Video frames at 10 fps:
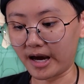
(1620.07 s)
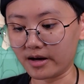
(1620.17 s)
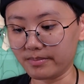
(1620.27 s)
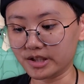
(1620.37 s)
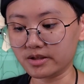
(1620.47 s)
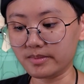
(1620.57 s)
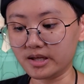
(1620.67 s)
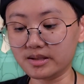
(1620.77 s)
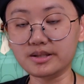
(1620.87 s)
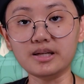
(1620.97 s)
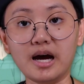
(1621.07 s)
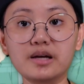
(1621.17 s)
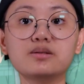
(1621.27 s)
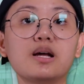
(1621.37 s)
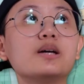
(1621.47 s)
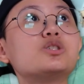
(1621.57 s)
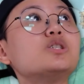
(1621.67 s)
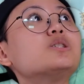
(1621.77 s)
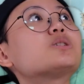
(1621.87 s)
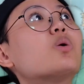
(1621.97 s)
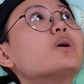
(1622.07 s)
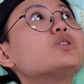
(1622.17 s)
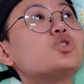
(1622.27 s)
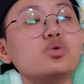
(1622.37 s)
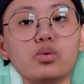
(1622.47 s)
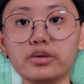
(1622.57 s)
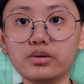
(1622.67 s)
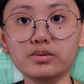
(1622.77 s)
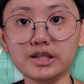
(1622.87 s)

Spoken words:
and Mitsumi decides that she's going to do